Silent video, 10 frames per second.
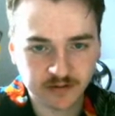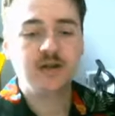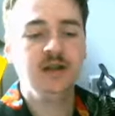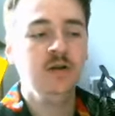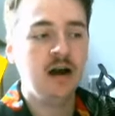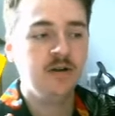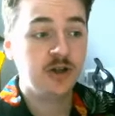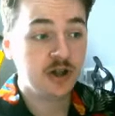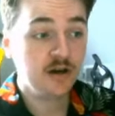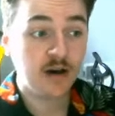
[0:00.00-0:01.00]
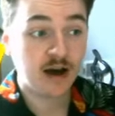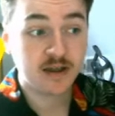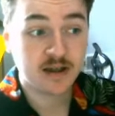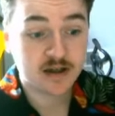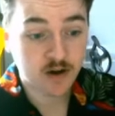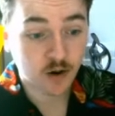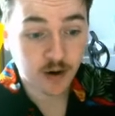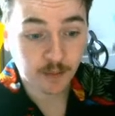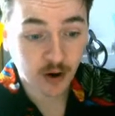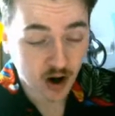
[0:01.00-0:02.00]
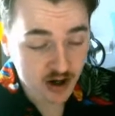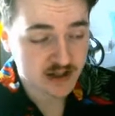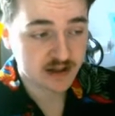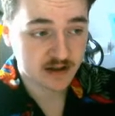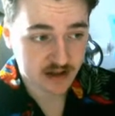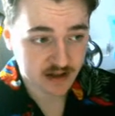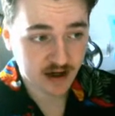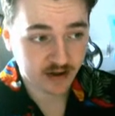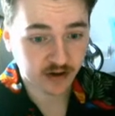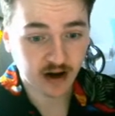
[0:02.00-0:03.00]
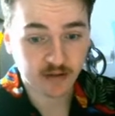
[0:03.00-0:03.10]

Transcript: So now, to show you how this is all composited together,